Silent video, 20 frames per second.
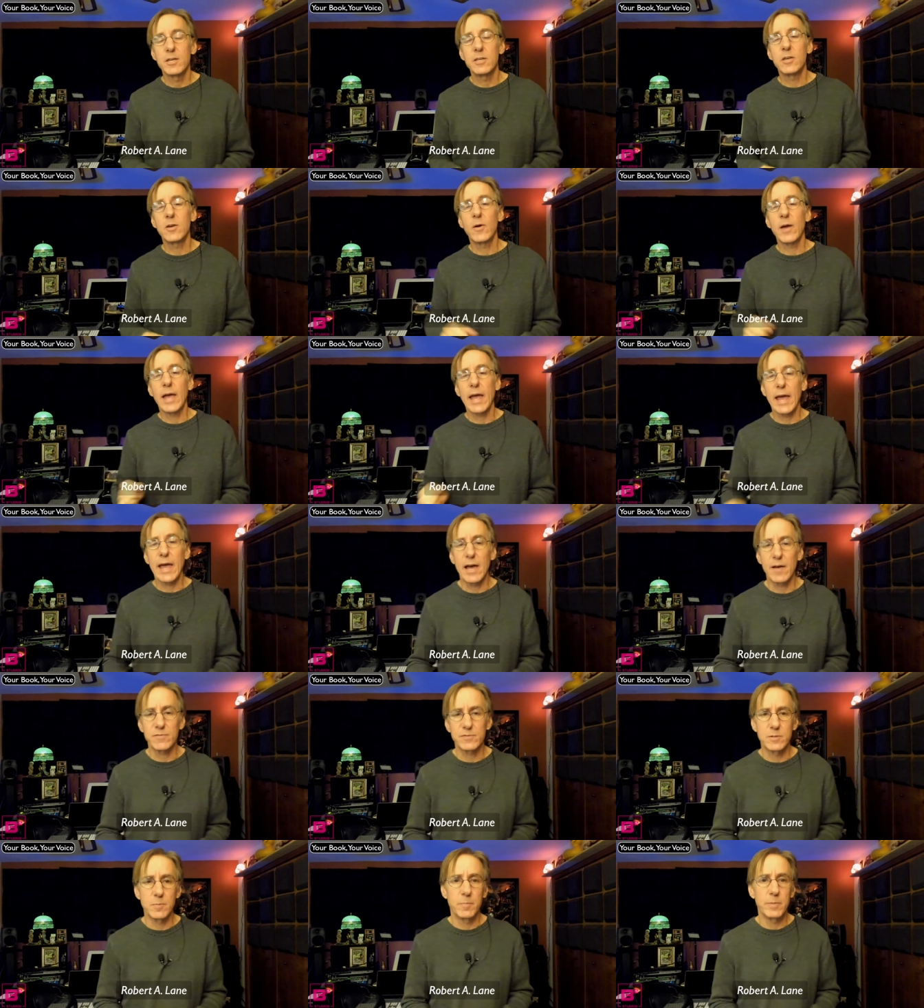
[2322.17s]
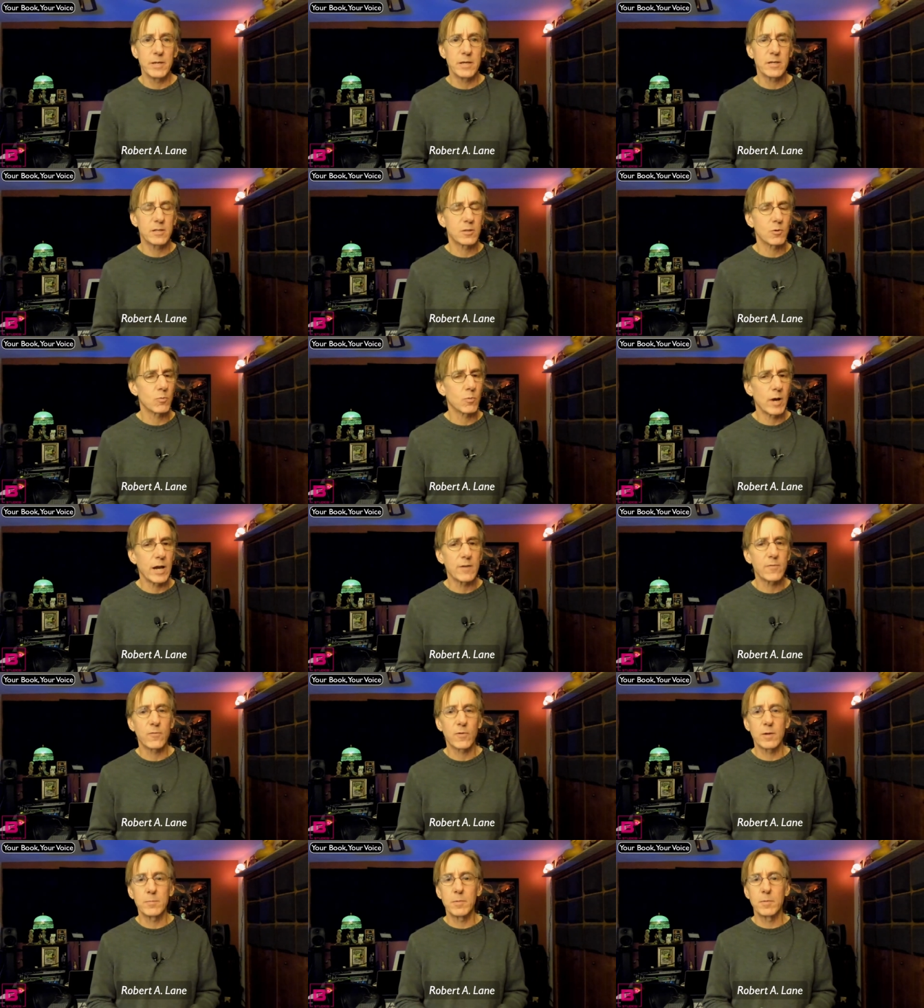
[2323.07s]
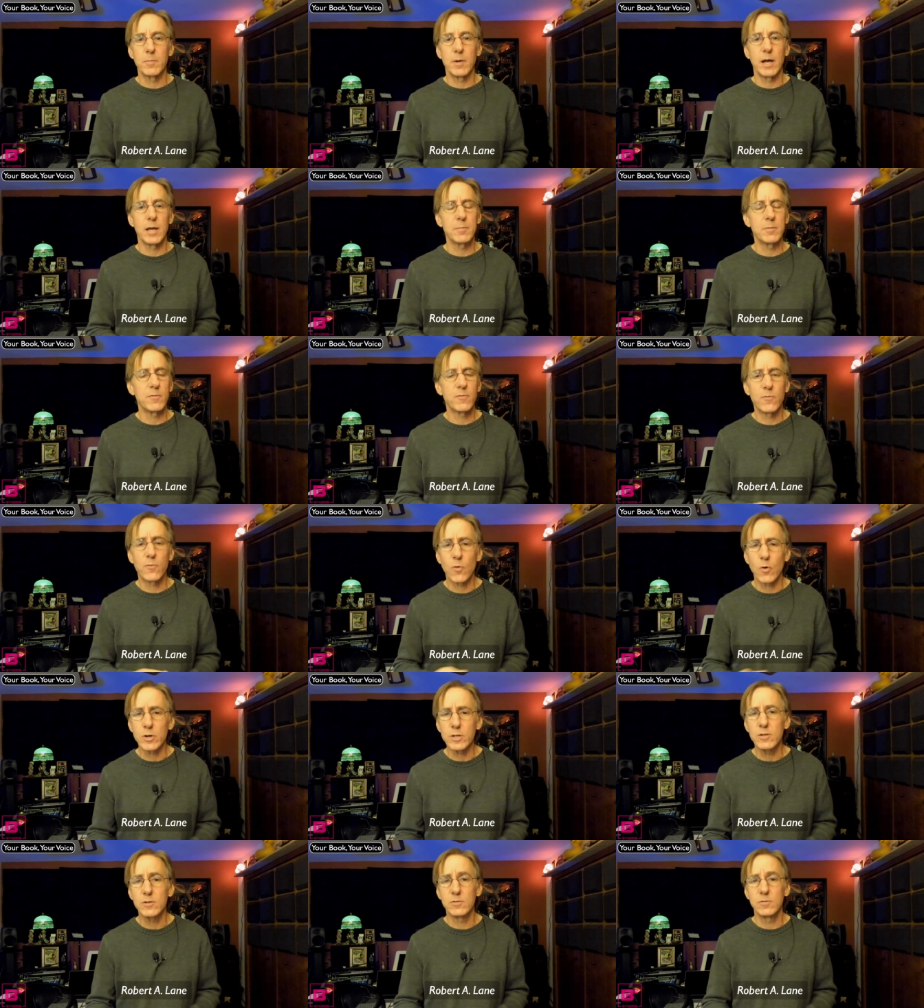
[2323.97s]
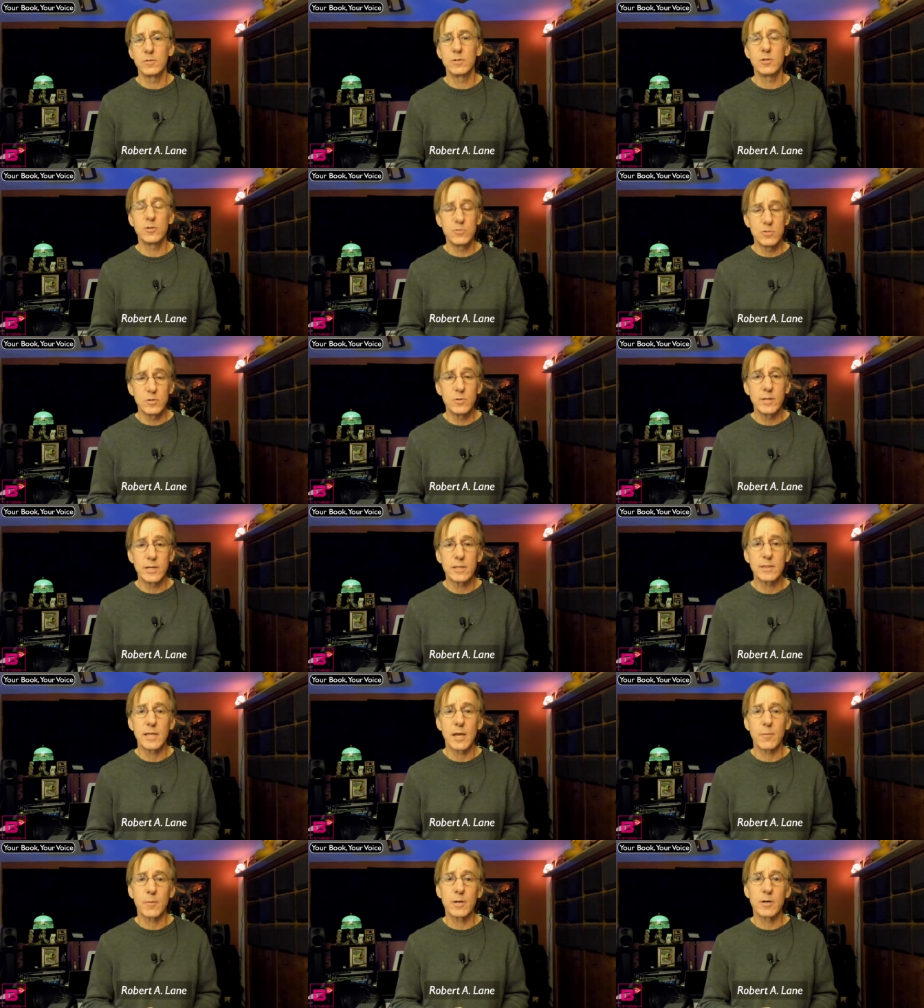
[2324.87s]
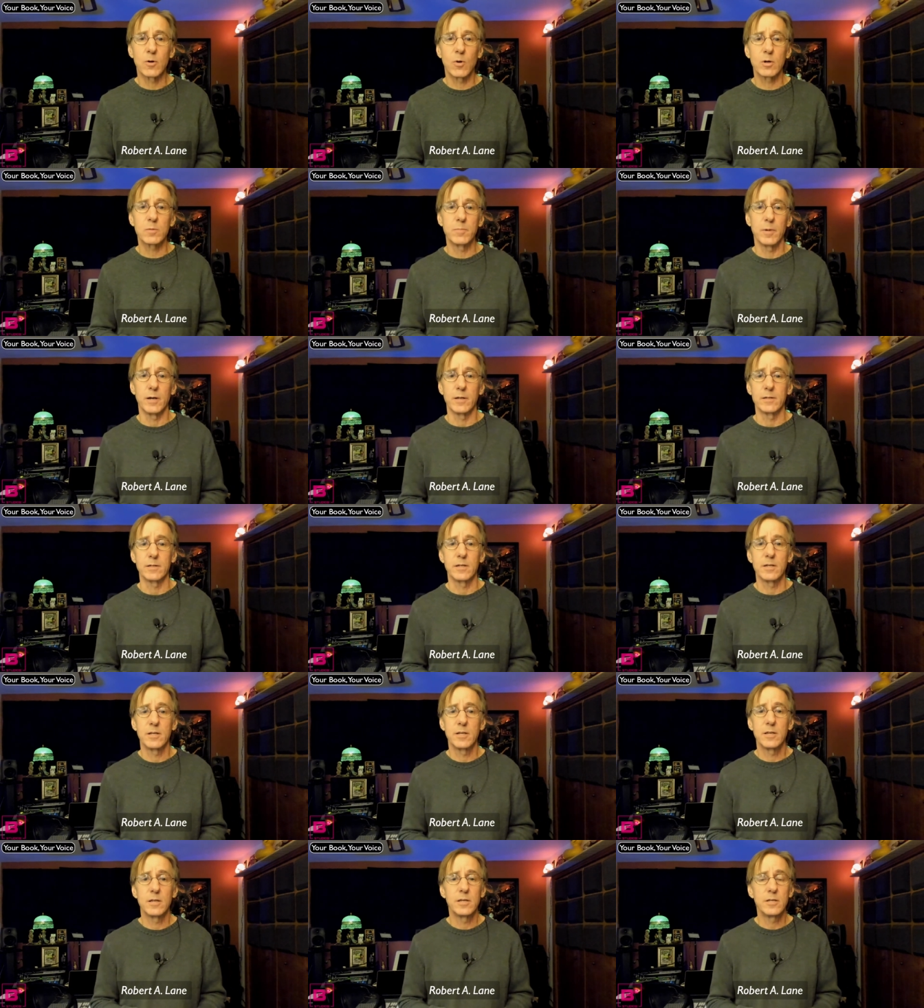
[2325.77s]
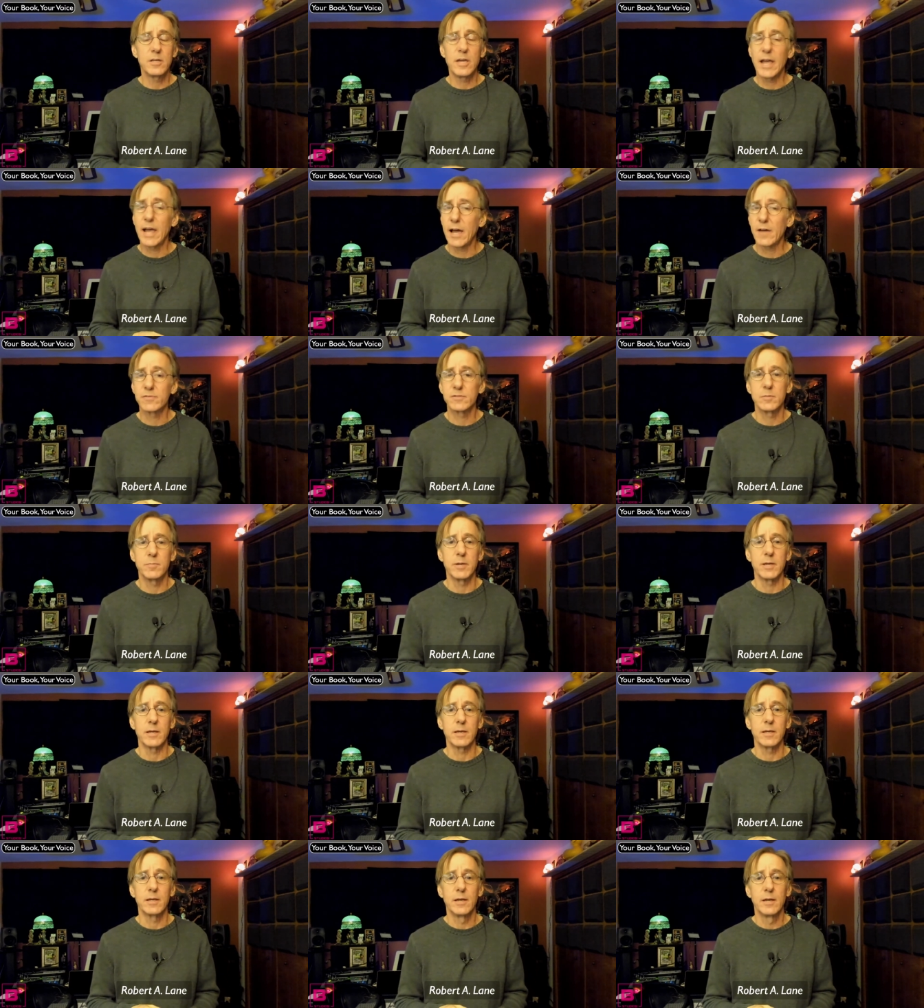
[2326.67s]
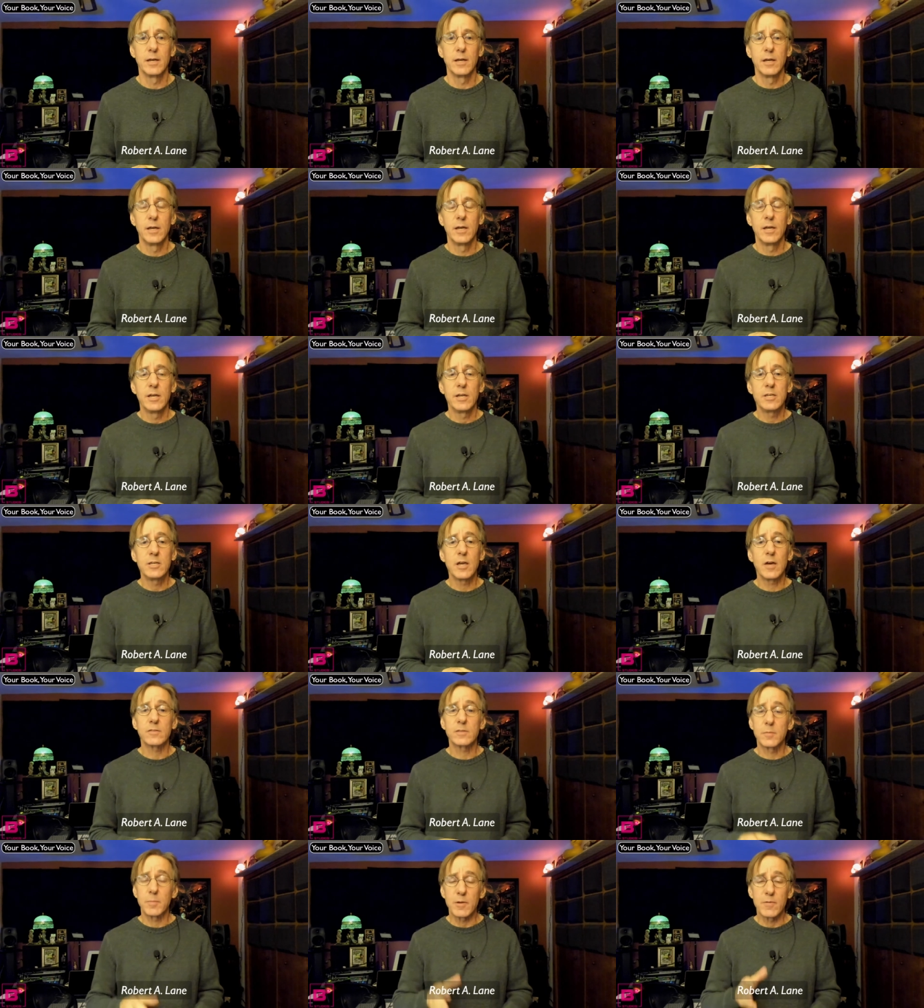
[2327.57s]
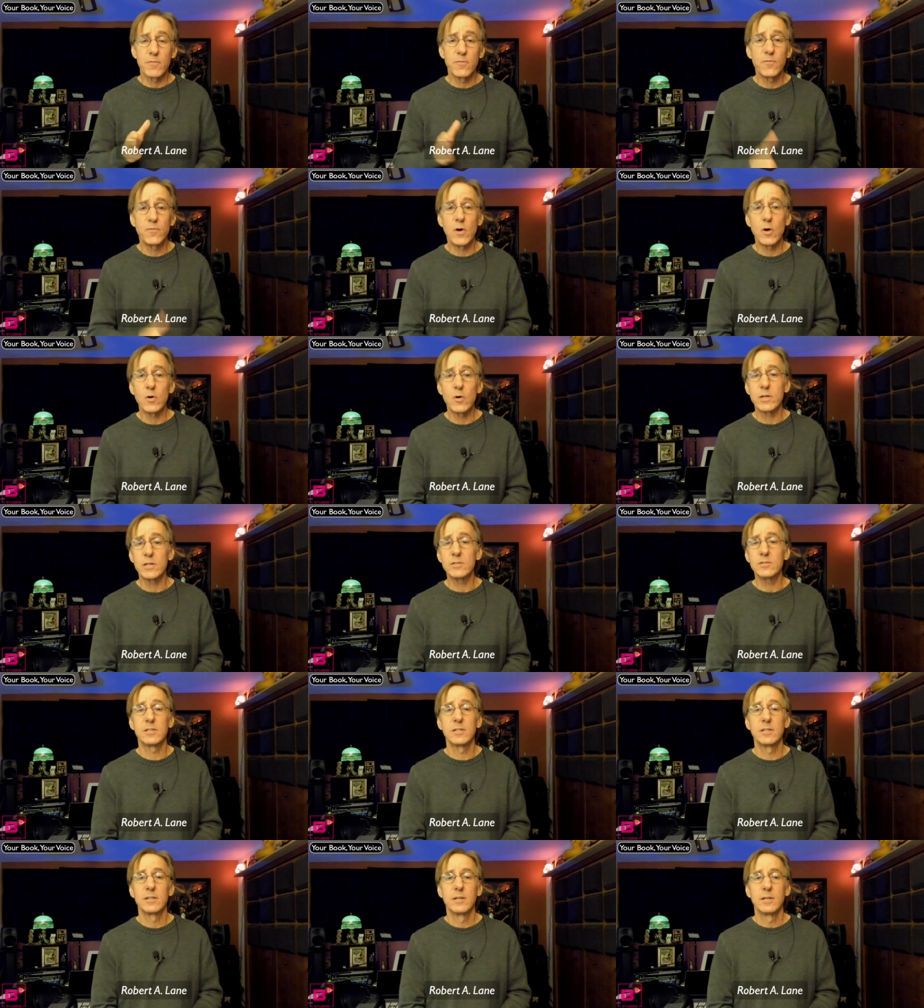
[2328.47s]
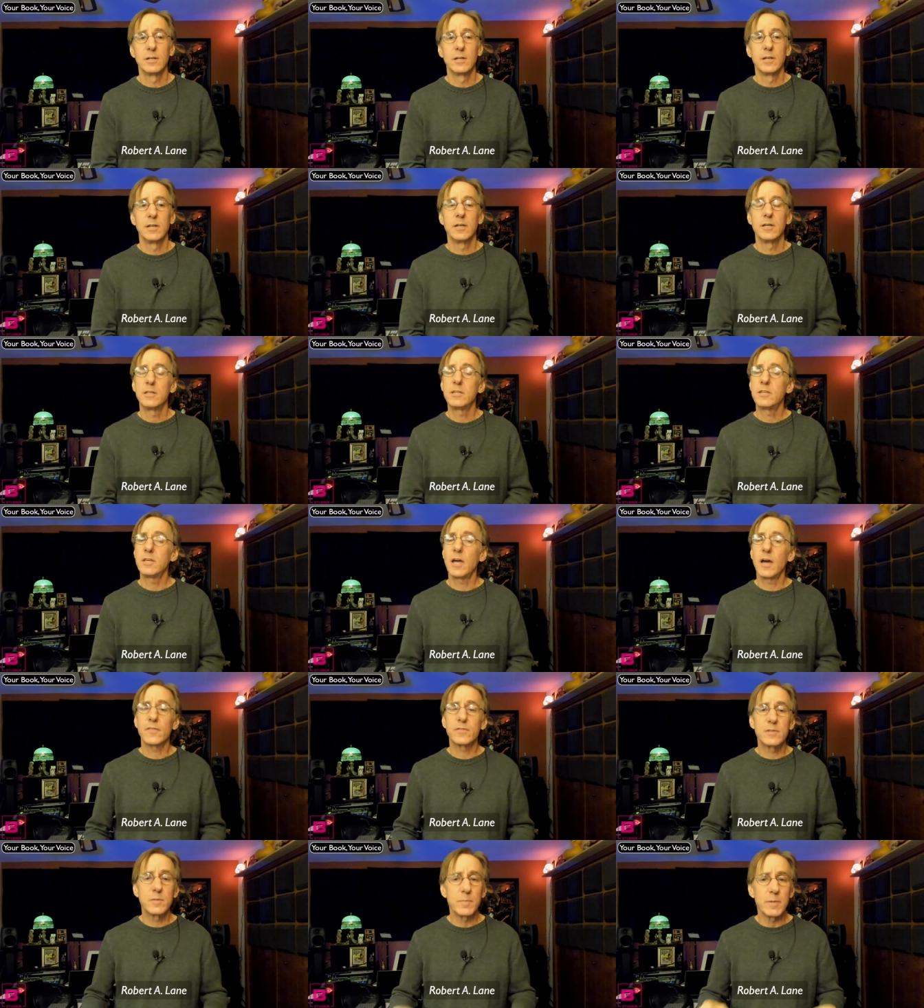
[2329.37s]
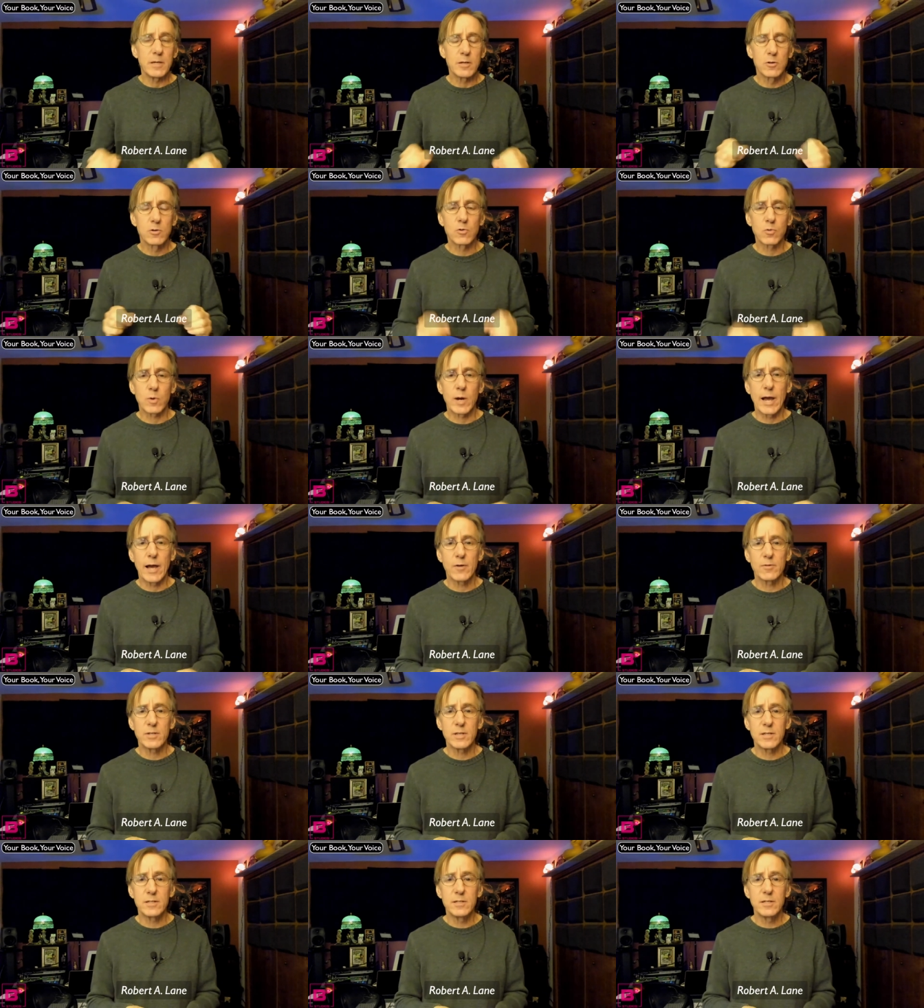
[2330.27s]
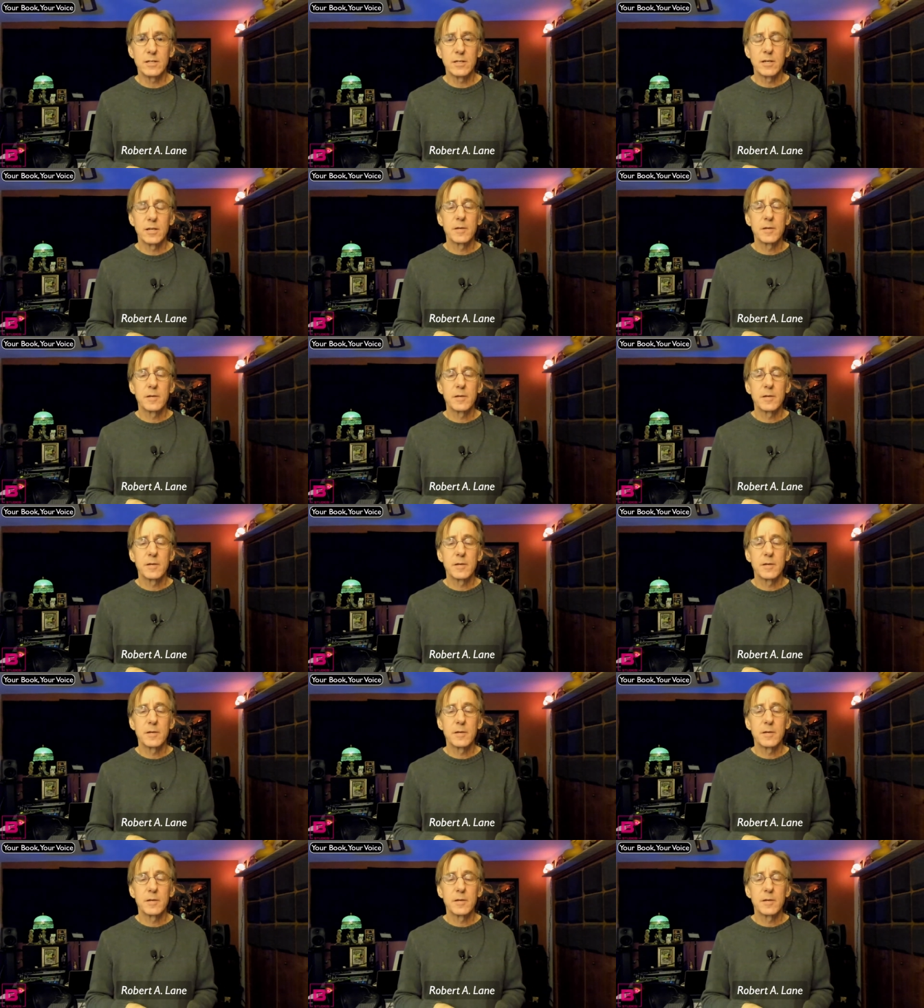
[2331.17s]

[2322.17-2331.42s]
You have to be in the right frame of mind before you, you do hit that record button. You have to be. You have to be focused. You have to be grounded.